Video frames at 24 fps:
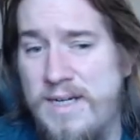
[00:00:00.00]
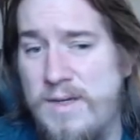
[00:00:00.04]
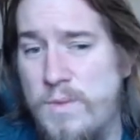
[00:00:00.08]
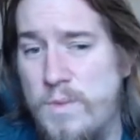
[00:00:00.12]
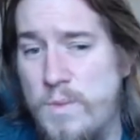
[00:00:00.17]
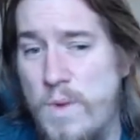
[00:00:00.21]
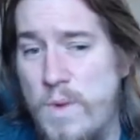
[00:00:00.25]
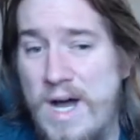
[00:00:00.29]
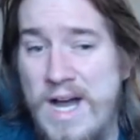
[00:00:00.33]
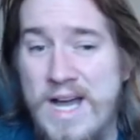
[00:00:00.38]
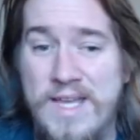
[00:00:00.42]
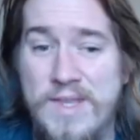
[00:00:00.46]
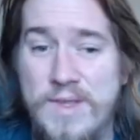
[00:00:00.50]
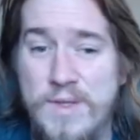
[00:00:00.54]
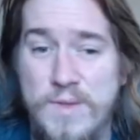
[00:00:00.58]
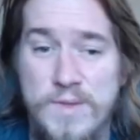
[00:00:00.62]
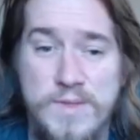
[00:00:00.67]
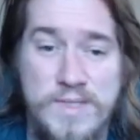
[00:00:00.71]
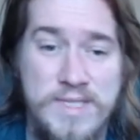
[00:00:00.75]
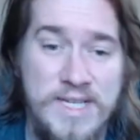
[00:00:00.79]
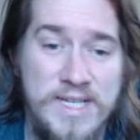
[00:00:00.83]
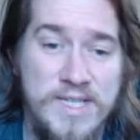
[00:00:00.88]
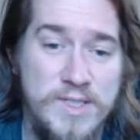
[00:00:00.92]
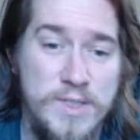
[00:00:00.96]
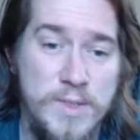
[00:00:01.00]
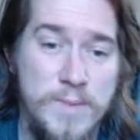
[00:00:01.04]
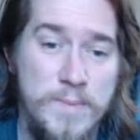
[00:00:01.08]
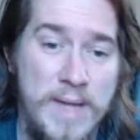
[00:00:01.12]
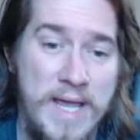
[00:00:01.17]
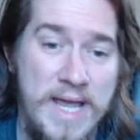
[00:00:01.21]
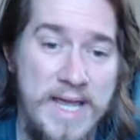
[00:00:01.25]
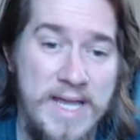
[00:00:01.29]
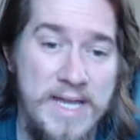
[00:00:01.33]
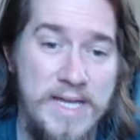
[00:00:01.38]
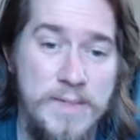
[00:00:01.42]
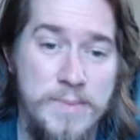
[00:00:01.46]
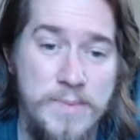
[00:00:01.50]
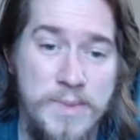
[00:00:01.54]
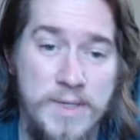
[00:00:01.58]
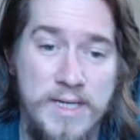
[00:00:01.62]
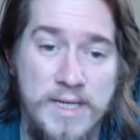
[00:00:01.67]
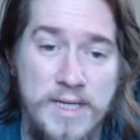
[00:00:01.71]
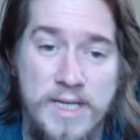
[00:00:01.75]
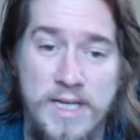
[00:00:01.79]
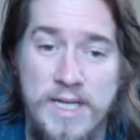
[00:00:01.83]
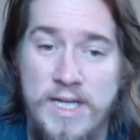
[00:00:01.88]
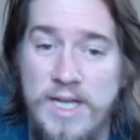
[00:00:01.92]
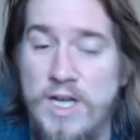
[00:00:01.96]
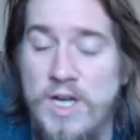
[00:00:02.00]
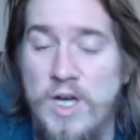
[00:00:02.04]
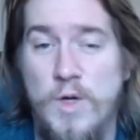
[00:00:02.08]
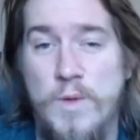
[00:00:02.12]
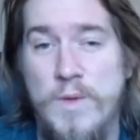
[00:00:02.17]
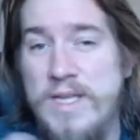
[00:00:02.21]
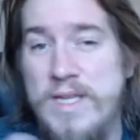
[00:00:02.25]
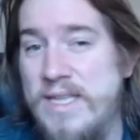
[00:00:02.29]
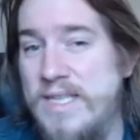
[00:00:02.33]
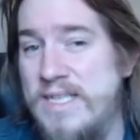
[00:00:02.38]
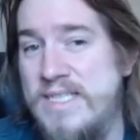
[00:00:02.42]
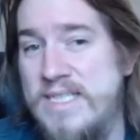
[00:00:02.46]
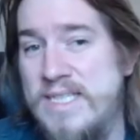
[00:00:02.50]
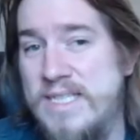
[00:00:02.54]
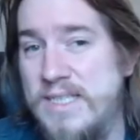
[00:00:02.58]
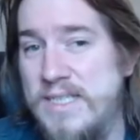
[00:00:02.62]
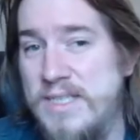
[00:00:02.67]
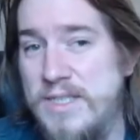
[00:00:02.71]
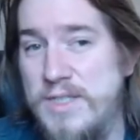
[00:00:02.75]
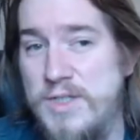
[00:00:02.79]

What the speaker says: why those things are banned, but realistically,